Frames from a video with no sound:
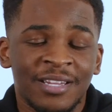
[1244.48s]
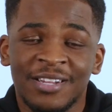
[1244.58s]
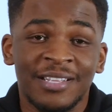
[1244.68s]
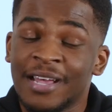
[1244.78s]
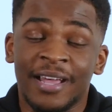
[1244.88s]

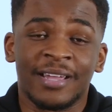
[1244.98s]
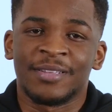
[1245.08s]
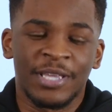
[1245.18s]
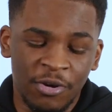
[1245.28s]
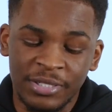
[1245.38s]
Yeah,
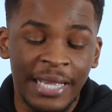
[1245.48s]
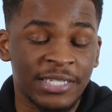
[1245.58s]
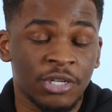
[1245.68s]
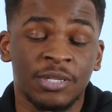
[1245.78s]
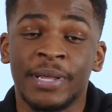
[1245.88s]
he got sacked to
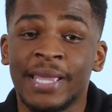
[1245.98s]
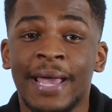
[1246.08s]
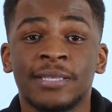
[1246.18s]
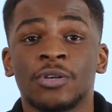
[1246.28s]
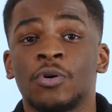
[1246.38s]
Chelsea. But
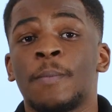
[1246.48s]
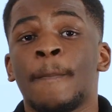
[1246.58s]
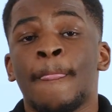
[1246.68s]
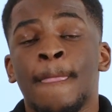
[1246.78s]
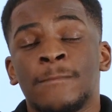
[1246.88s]
yeah, so
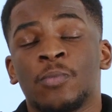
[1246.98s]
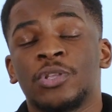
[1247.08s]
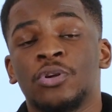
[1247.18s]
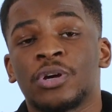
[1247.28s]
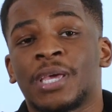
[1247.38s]

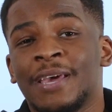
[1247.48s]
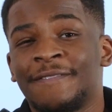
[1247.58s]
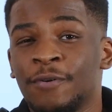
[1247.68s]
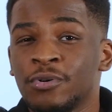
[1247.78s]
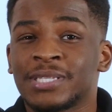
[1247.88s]
when you look at it,
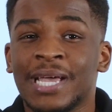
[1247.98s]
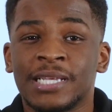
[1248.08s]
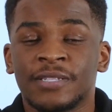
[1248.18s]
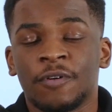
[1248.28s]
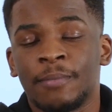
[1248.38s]
4
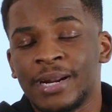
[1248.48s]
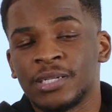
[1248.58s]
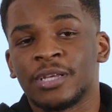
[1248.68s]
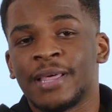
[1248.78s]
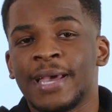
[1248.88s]
sackings for a
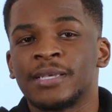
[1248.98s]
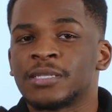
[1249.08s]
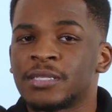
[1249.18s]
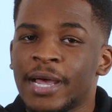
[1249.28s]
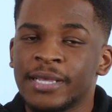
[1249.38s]
manager, that
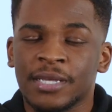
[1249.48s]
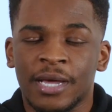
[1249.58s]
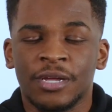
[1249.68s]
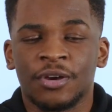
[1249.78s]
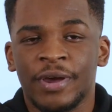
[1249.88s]
is
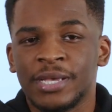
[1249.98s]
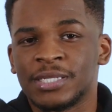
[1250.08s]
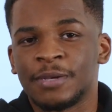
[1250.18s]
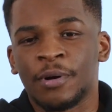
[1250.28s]
kind of crazy.